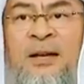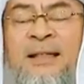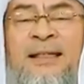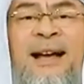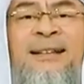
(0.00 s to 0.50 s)

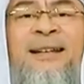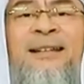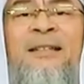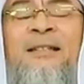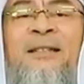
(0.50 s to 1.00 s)
that
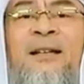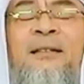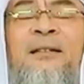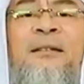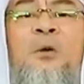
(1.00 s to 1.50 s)
it is
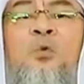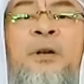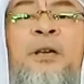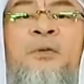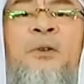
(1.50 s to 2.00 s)
not
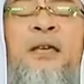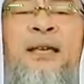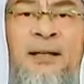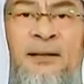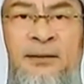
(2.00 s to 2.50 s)

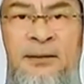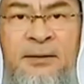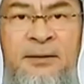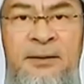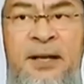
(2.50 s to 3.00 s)
tawqifiyah.
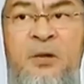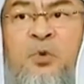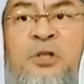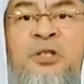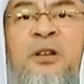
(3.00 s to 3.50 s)
It
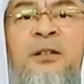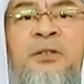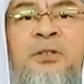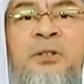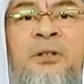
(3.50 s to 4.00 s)
was not